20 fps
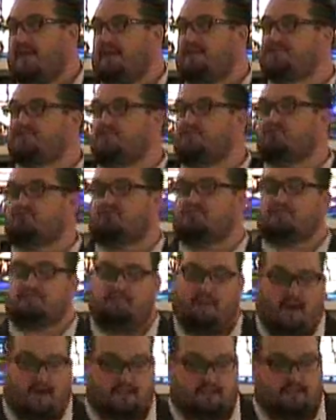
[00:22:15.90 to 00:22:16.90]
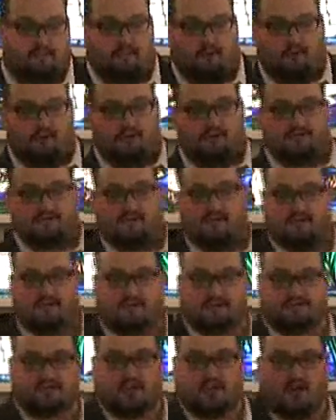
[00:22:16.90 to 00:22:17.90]
Israel's responsibilities
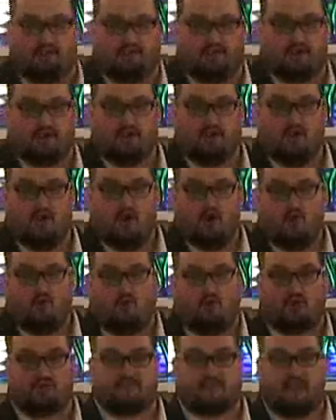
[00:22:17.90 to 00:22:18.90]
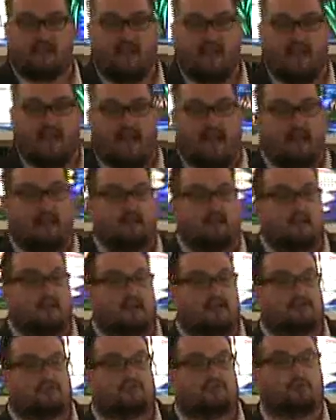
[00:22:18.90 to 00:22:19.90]
in this covenant was they had
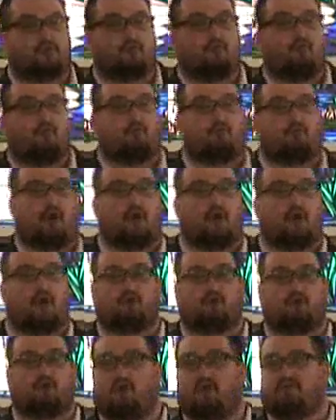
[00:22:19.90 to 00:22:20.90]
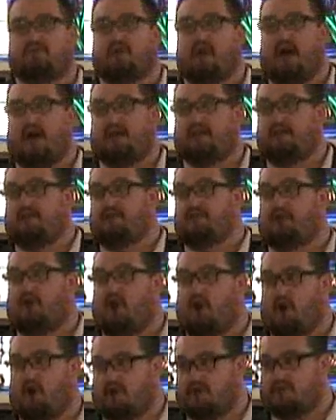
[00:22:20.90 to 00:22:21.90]
to write the Word of God in
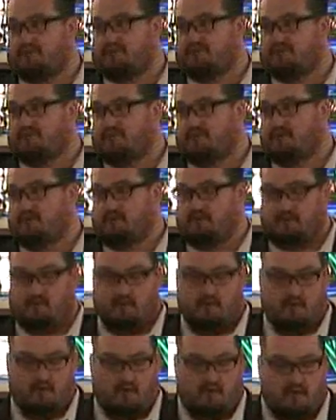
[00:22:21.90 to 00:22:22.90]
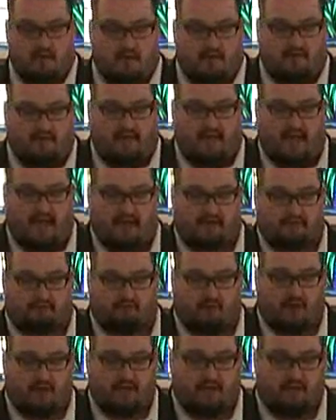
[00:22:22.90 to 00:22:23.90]
their hearts. They had
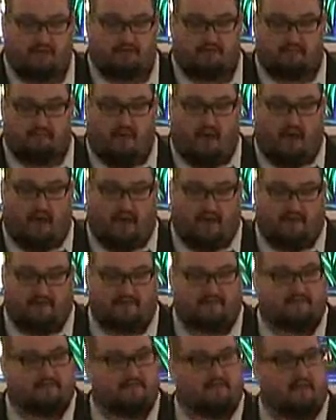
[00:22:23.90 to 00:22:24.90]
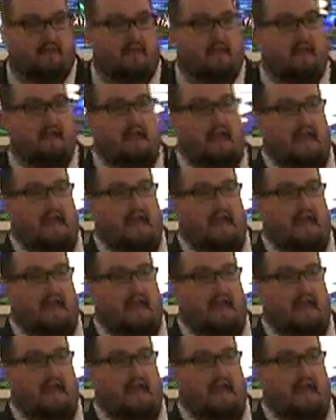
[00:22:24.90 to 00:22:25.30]
to write it in their minds.